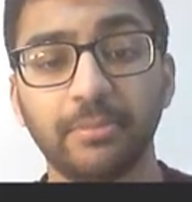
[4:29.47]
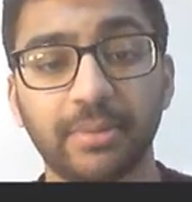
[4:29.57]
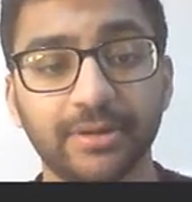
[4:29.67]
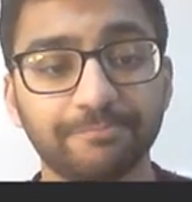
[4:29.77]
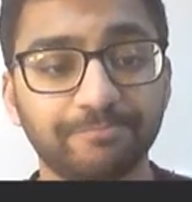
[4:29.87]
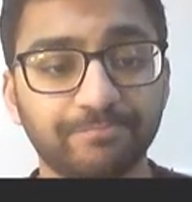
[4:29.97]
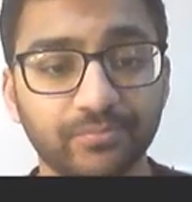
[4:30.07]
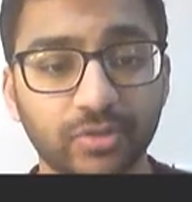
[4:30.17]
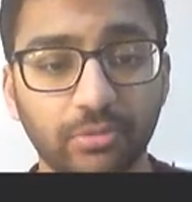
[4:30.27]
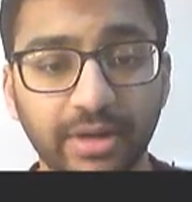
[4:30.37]
But
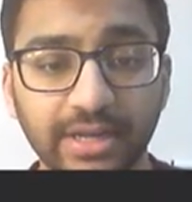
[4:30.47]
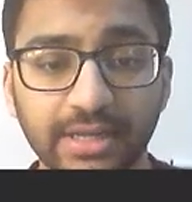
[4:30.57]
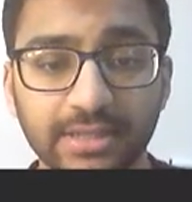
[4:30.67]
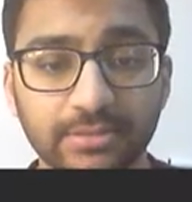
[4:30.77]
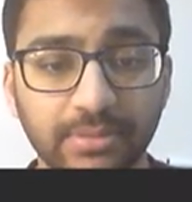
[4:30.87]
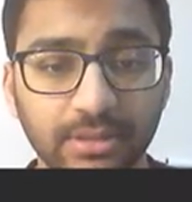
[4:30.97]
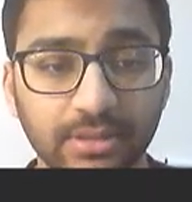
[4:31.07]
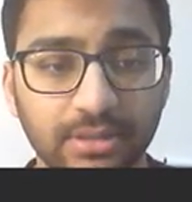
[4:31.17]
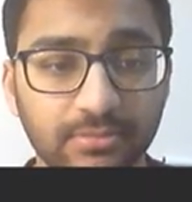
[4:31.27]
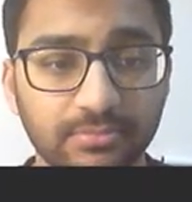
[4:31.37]
don't mind getting to
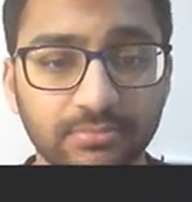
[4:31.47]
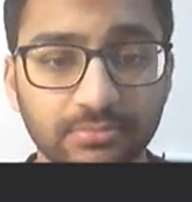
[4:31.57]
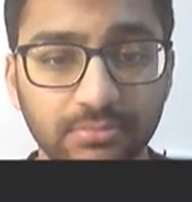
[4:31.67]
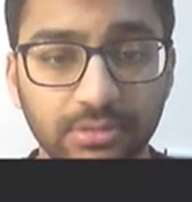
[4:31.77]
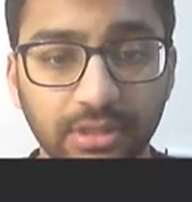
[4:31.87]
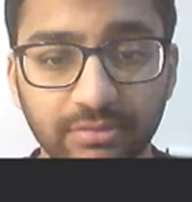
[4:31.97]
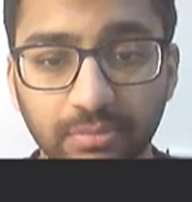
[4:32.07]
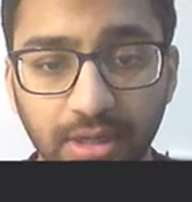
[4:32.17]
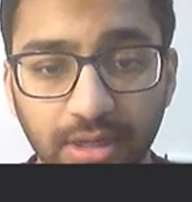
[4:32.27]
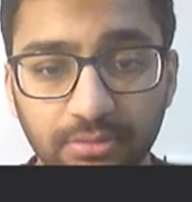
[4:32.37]
Butler. You have
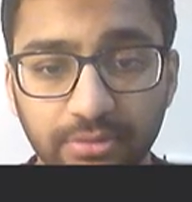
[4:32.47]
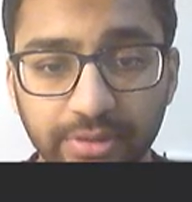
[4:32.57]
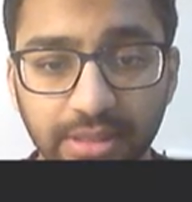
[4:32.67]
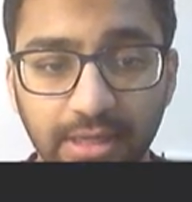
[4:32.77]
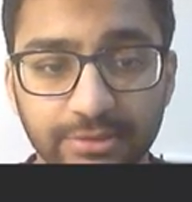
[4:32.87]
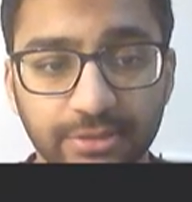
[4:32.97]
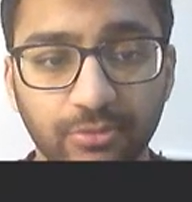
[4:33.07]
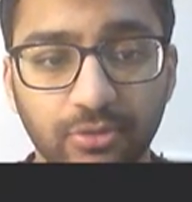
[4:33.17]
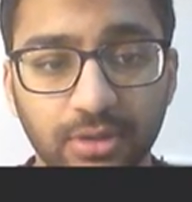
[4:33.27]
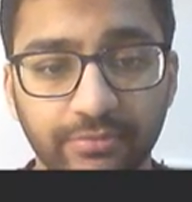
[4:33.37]
LeBron 3,000
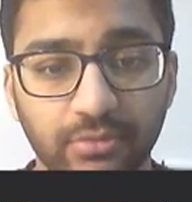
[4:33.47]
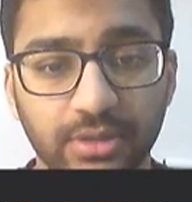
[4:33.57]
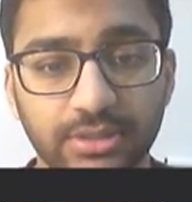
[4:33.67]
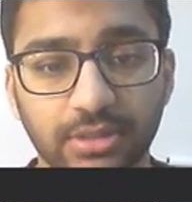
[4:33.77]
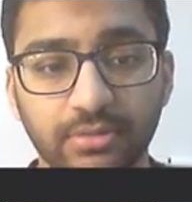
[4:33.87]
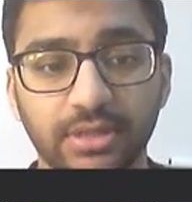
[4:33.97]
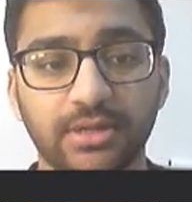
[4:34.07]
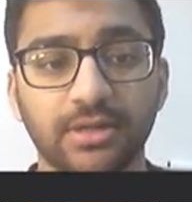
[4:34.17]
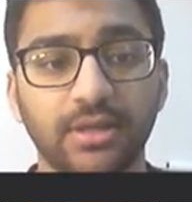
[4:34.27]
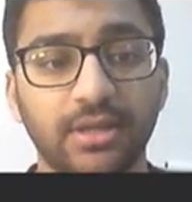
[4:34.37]
more if you wanted to go
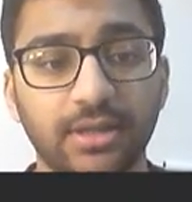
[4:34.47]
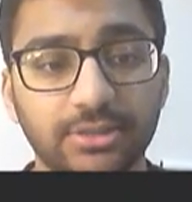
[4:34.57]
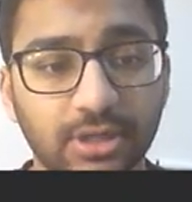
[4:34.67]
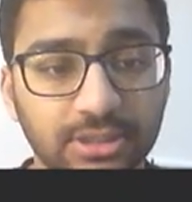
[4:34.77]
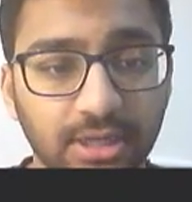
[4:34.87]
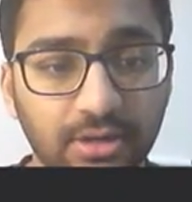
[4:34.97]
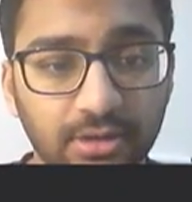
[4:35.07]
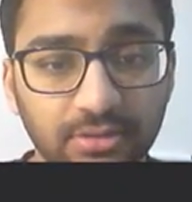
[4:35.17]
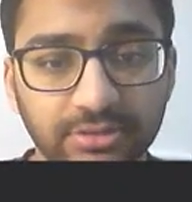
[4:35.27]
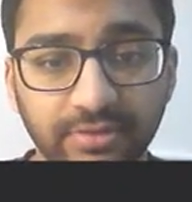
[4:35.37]
there. Josh
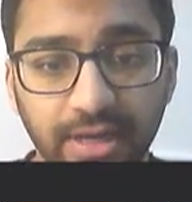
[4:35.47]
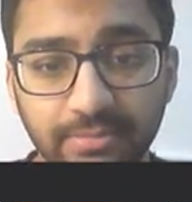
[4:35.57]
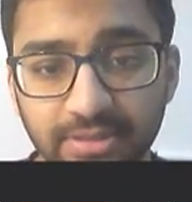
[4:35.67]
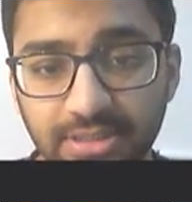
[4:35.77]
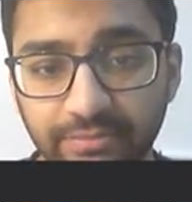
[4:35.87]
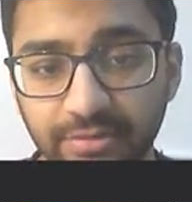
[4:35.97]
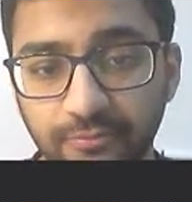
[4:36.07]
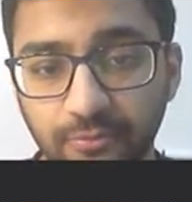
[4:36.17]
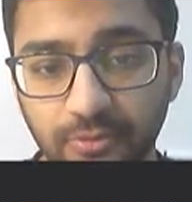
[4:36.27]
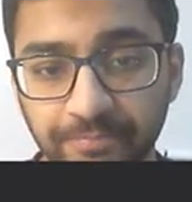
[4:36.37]
Hart looks fine, but
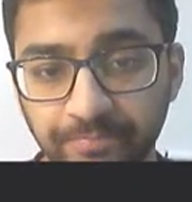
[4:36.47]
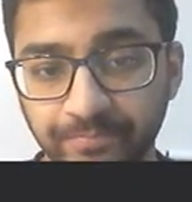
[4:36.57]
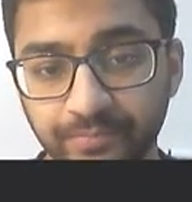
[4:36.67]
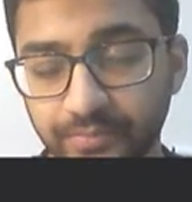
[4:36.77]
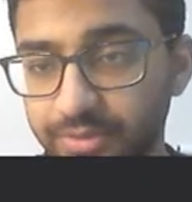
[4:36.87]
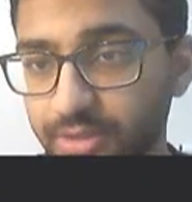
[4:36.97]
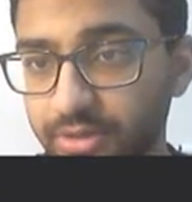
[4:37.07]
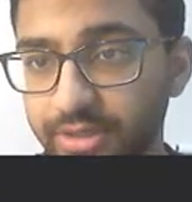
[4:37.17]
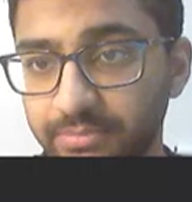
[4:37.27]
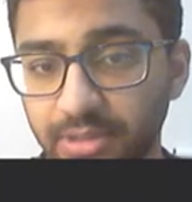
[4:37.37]
74. He's
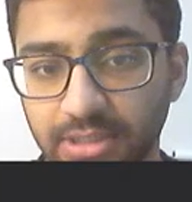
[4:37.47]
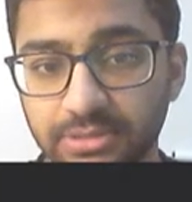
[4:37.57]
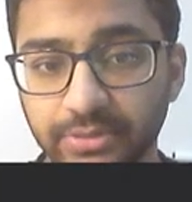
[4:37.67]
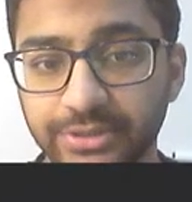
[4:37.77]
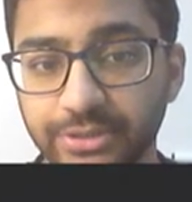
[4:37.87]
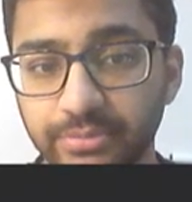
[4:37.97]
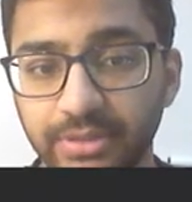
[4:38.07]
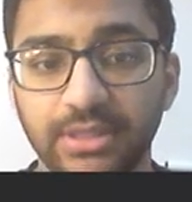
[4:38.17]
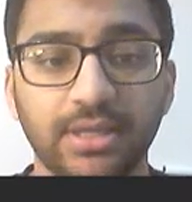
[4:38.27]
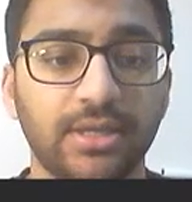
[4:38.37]
already priced where he should
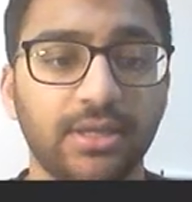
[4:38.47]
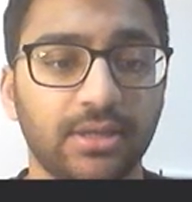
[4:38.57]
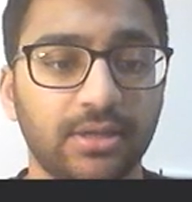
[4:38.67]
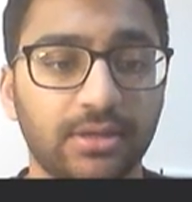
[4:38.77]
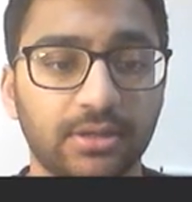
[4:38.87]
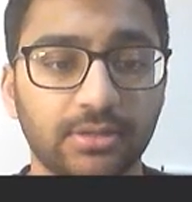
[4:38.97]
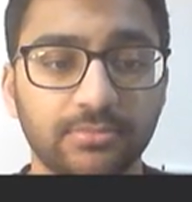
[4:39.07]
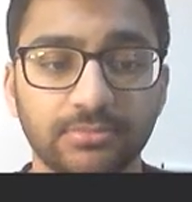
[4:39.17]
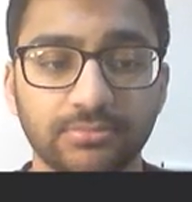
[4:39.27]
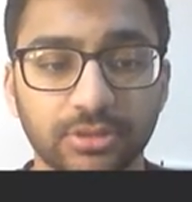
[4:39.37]
be. Uh,
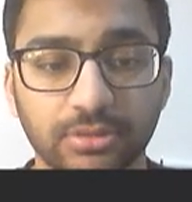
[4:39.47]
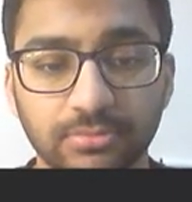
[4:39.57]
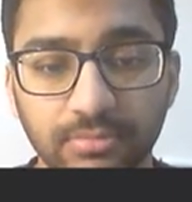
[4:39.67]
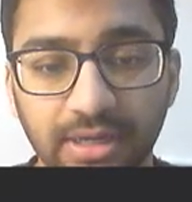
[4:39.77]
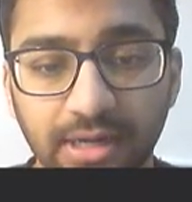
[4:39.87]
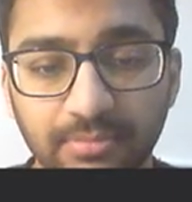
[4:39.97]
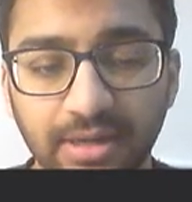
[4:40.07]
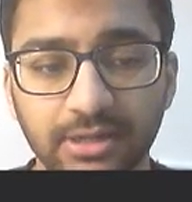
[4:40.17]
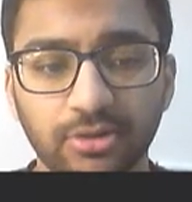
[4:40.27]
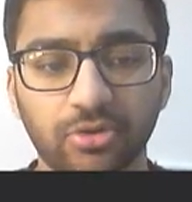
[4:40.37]
so I'm not
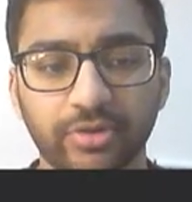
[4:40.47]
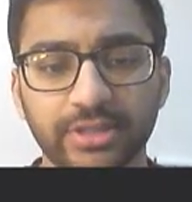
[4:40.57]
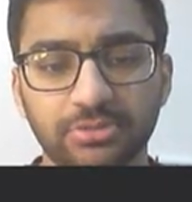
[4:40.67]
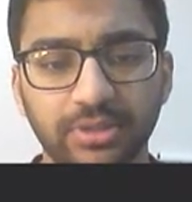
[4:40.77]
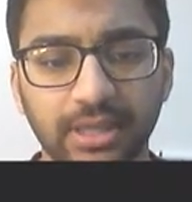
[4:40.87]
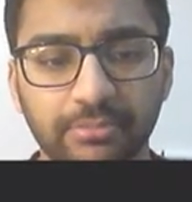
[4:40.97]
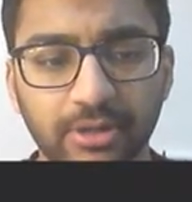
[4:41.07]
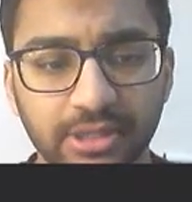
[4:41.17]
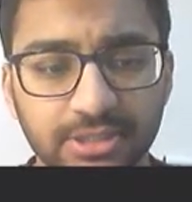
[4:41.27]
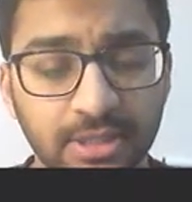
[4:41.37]
going to go crazy with that
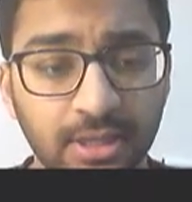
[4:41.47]
price.